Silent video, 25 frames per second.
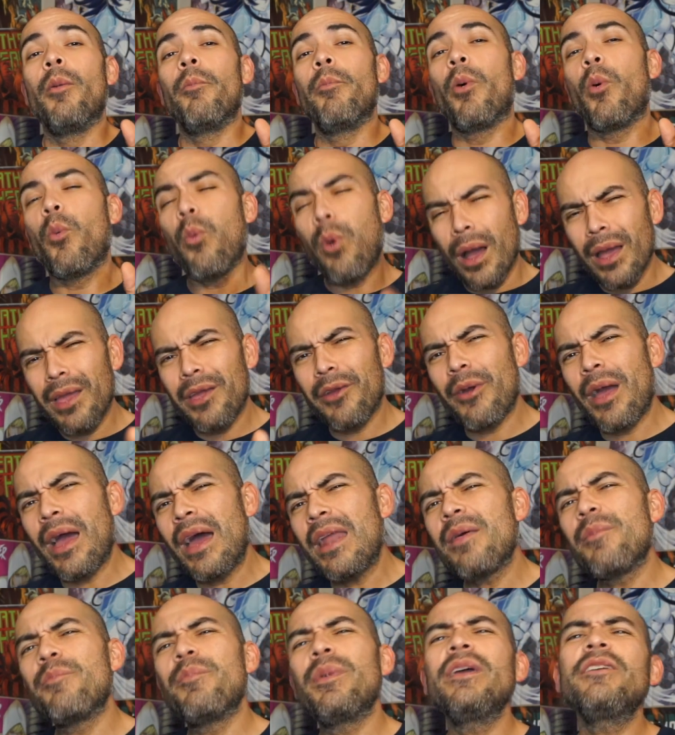But while you're
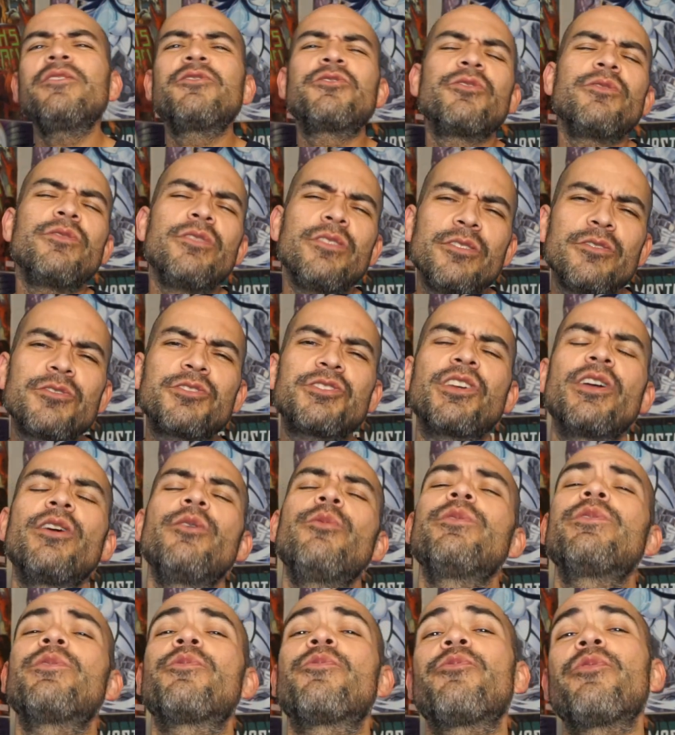at it, make sure that you share it
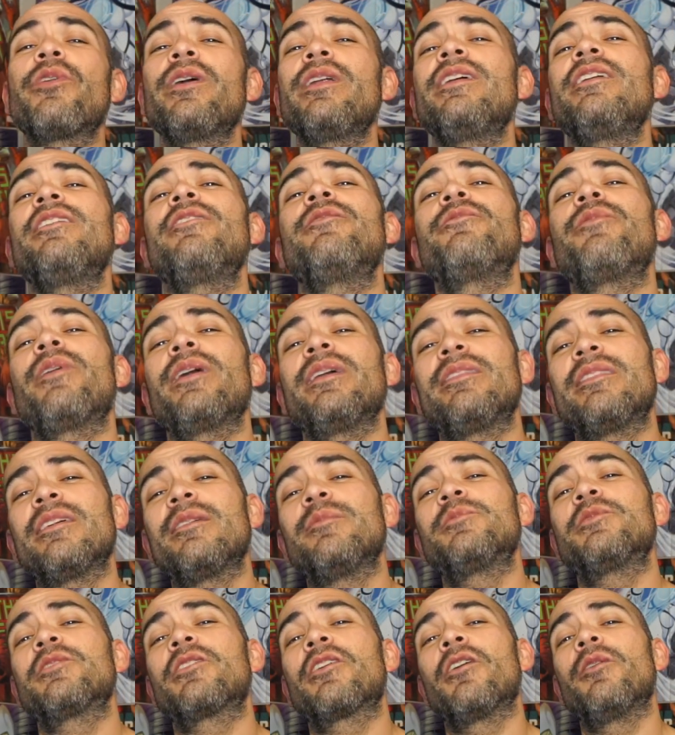with a friend and invite
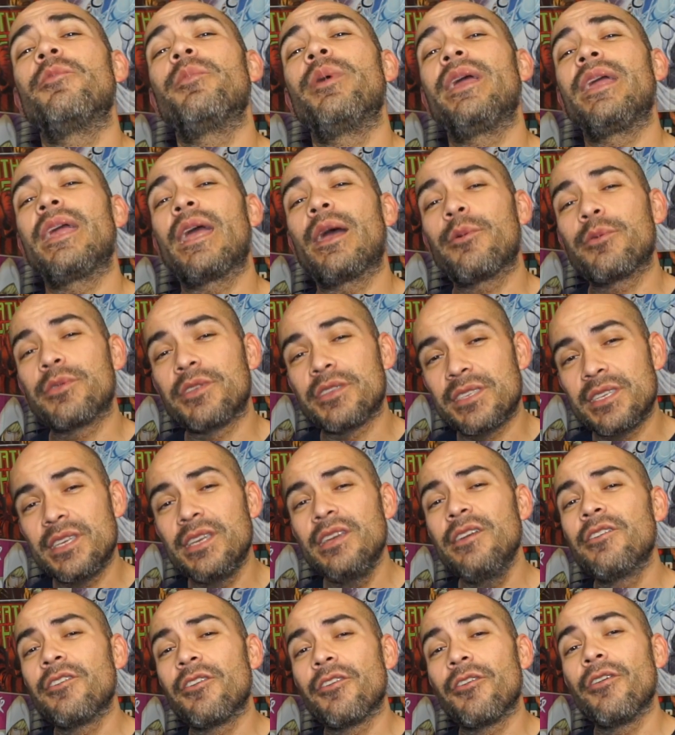them to come hang out with us
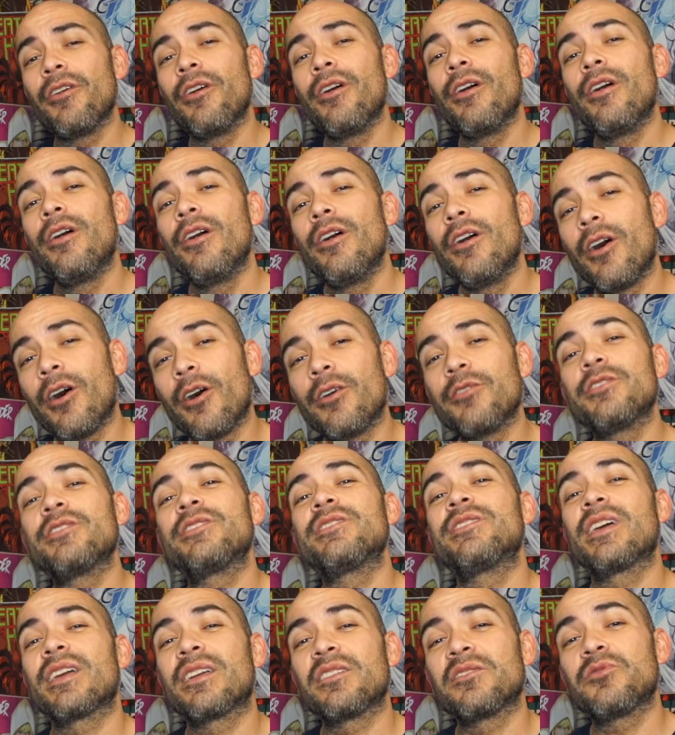here on the
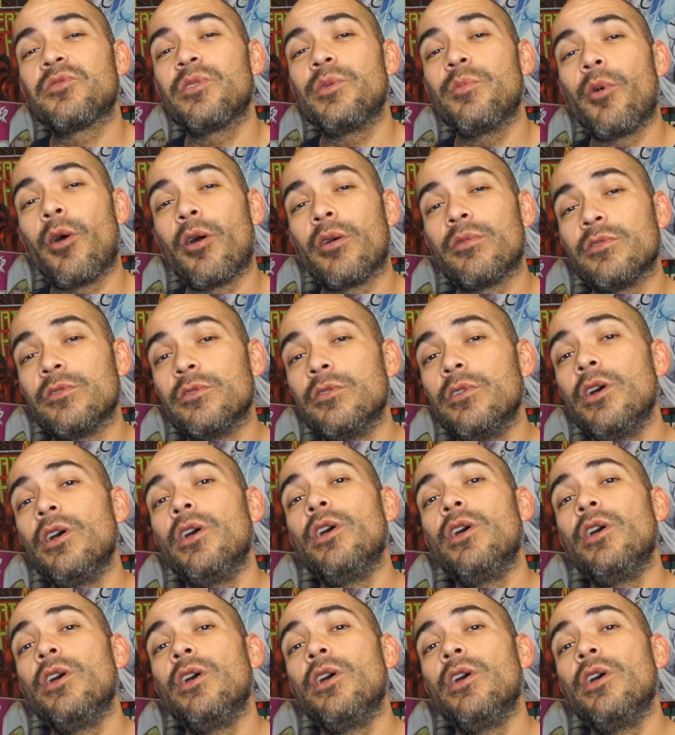Second Street Marvel.